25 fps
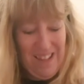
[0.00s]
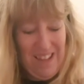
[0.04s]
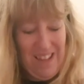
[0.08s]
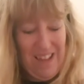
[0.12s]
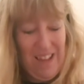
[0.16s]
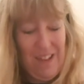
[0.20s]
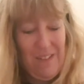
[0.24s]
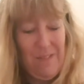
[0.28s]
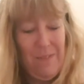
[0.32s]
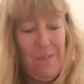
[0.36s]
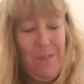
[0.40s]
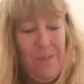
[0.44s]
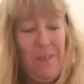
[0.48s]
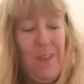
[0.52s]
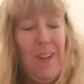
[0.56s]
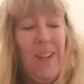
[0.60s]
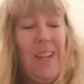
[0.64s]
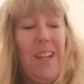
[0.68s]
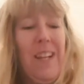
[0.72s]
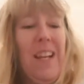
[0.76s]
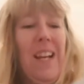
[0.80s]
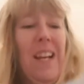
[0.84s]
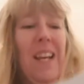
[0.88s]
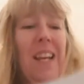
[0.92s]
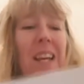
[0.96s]
And
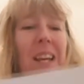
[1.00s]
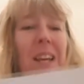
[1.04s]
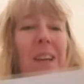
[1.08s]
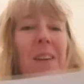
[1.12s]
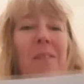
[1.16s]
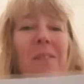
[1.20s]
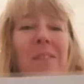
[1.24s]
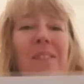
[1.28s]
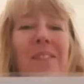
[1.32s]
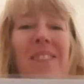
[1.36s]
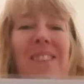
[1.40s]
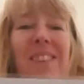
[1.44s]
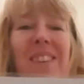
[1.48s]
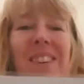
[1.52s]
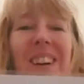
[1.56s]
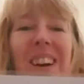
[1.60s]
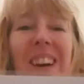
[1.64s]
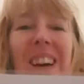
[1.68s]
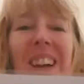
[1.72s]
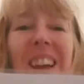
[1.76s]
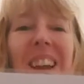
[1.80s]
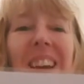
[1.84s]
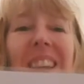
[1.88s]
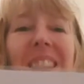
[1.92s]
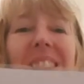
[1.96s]
finally,
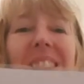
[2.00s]
I like